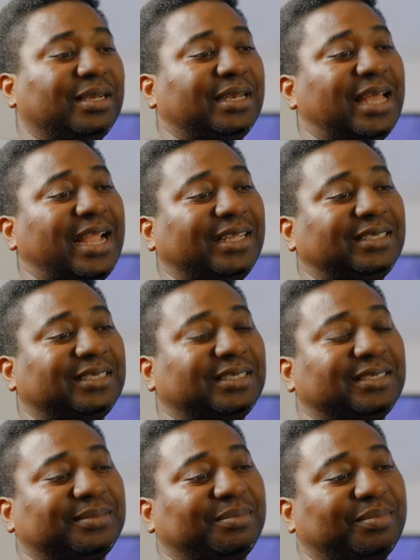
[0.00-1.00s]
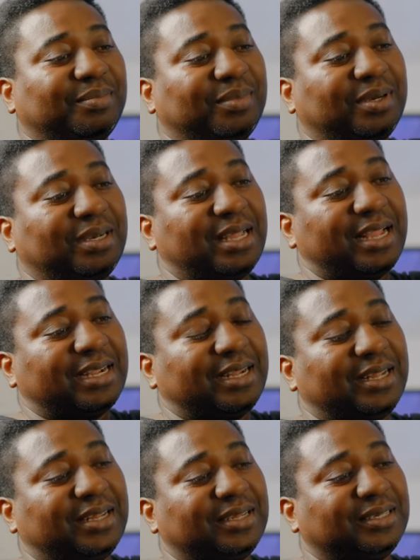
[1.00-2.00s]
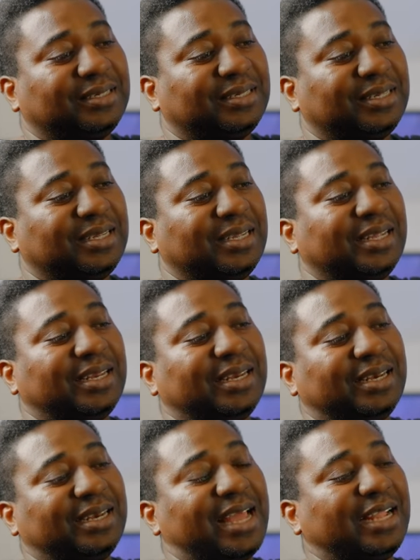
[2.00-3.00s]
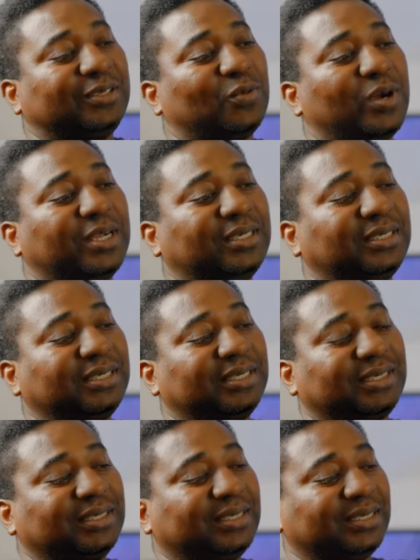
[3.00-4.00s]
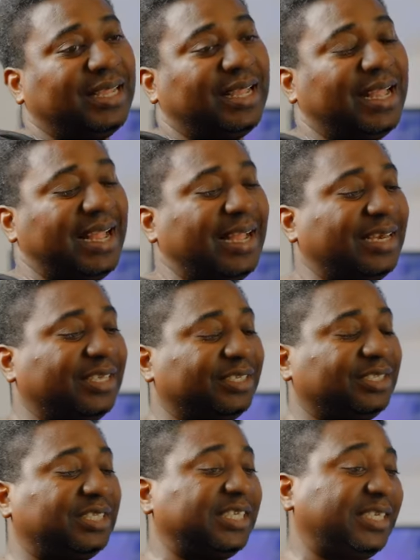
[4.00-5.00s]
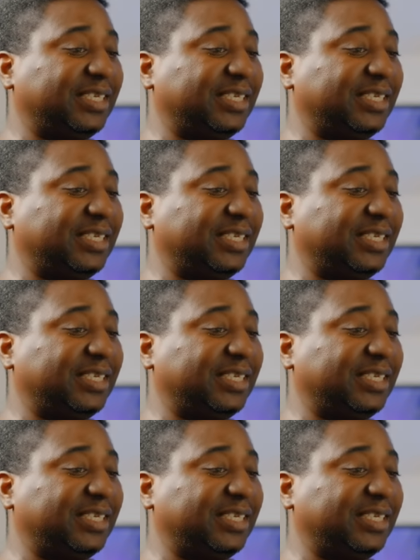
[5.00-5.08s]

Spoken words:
light, like a light wand, LED